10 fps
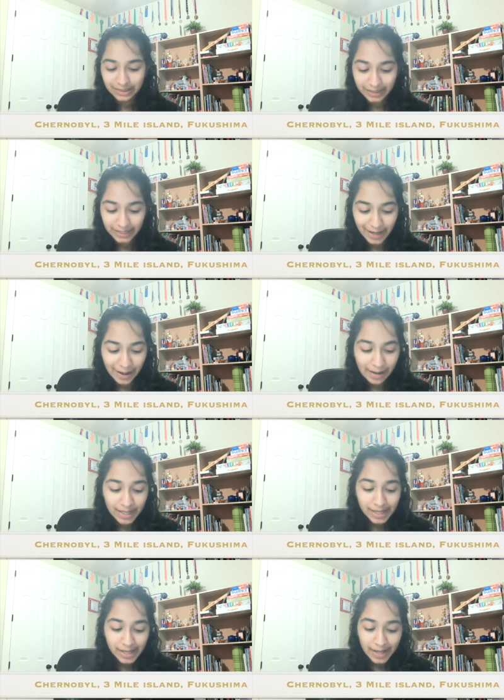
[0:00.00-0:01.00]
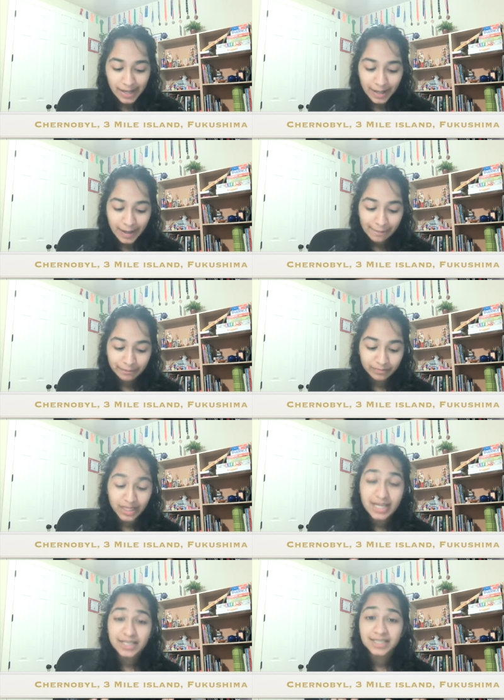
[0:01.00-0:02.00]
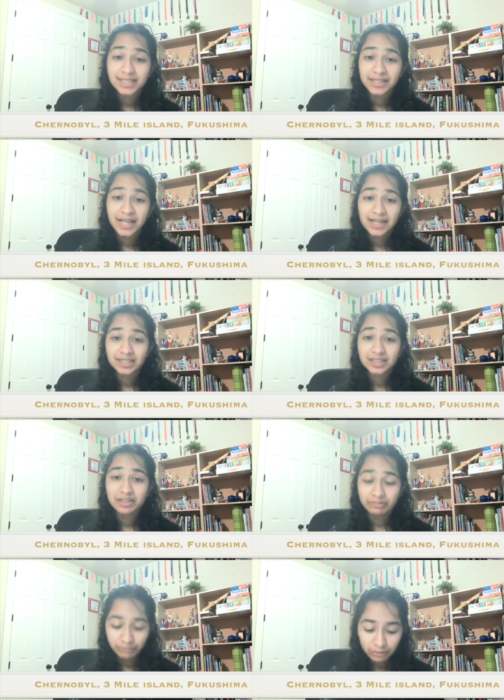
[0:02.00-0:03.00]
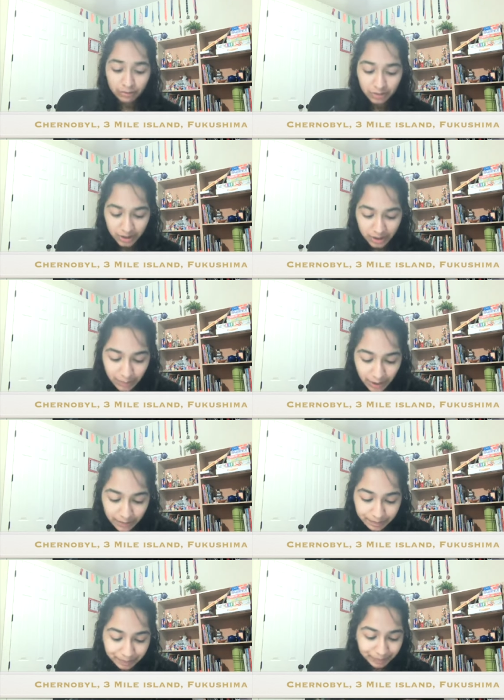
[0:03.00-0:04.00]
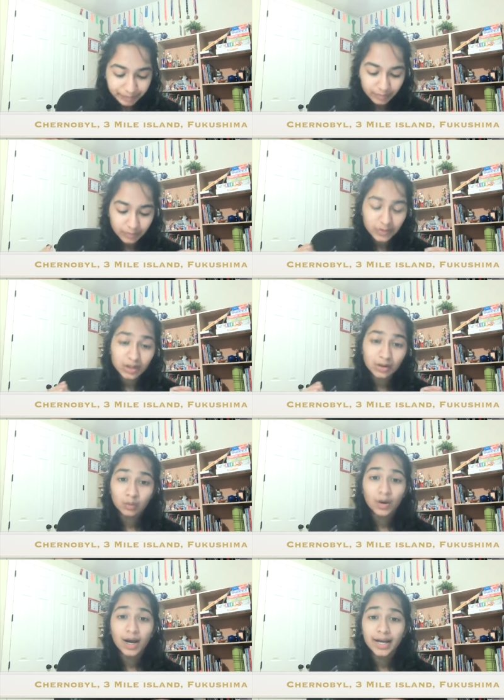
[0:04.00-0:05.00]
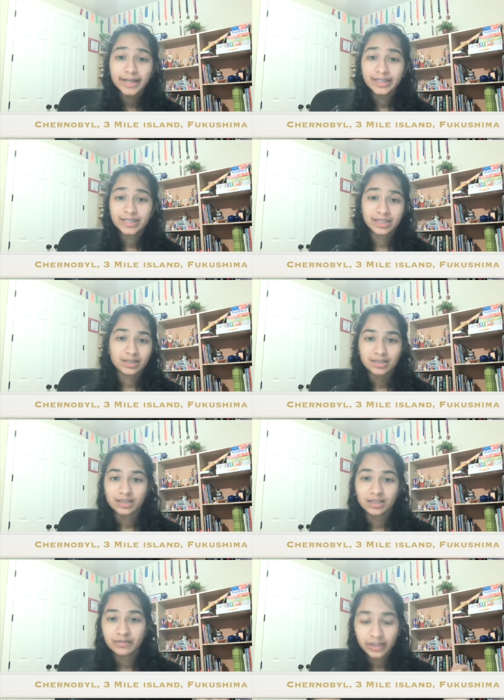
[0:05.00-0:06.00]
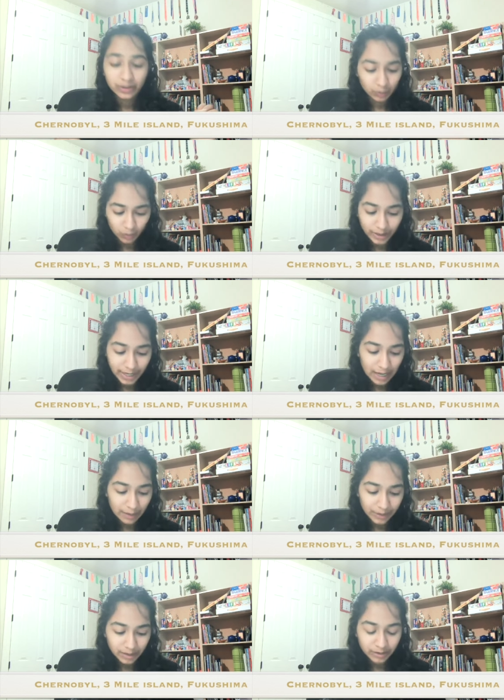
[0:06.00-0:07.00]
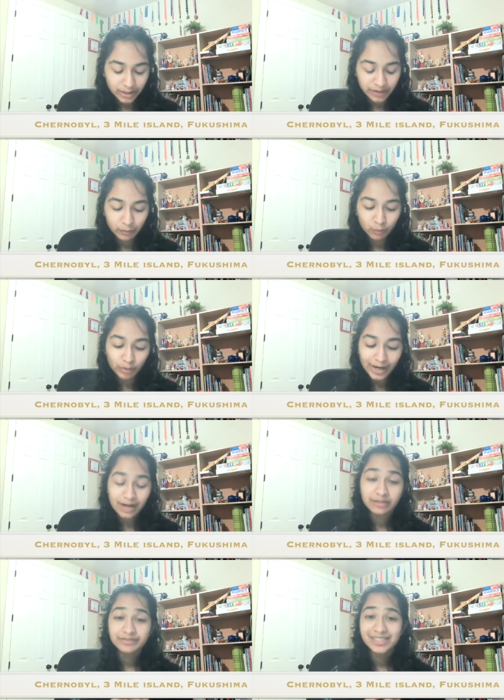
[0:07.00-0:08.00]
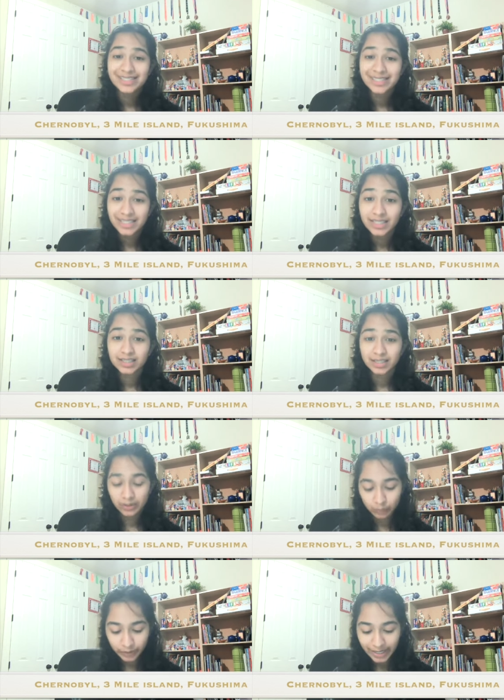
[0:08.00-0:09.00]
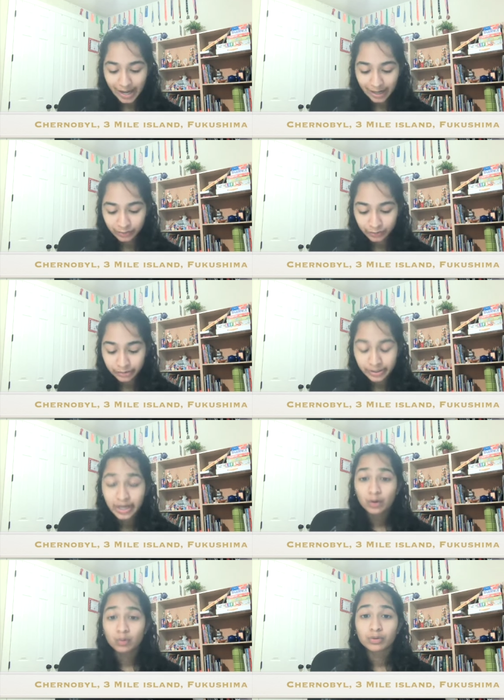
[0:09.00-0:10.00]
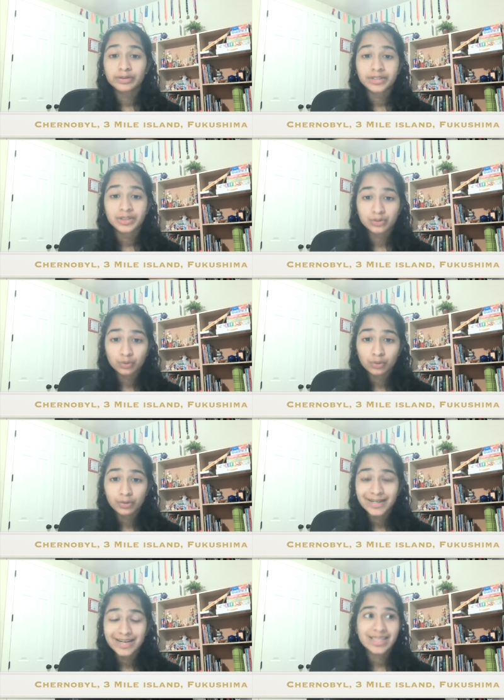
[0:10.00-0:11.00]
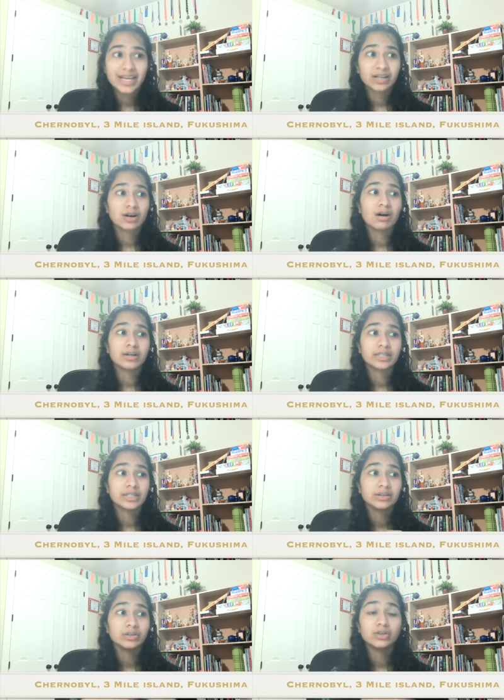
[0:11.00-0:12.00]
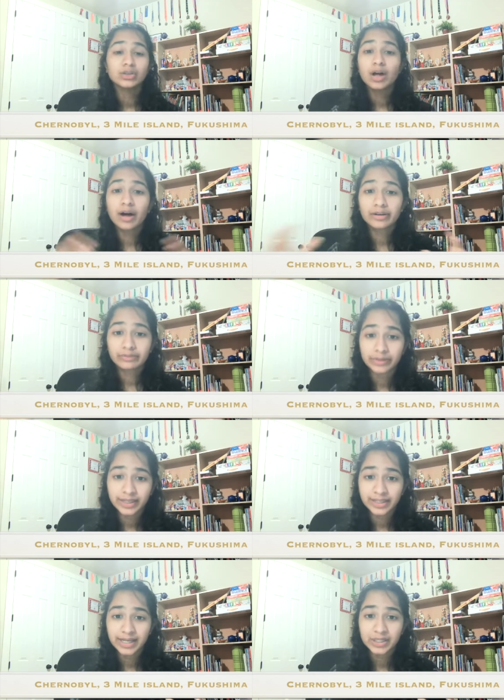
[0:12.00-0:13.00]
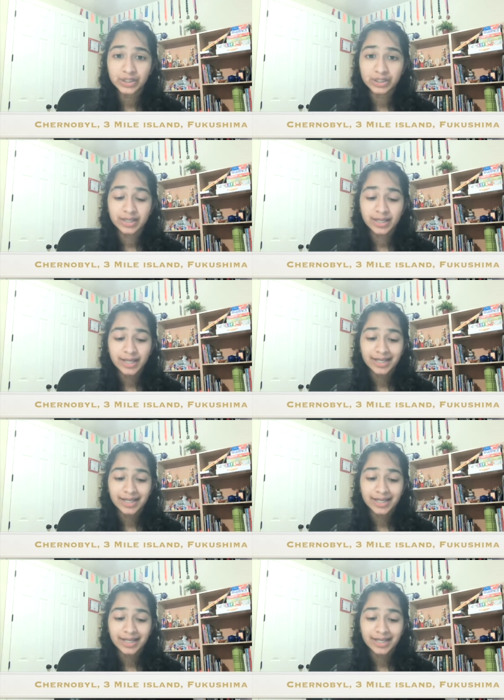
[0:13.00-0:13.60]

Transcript: Yeah. Um, and lastly, Fukushima. Why is it significant? What happened? Four out of six reactors were destroyed. That caused a lot of radiation.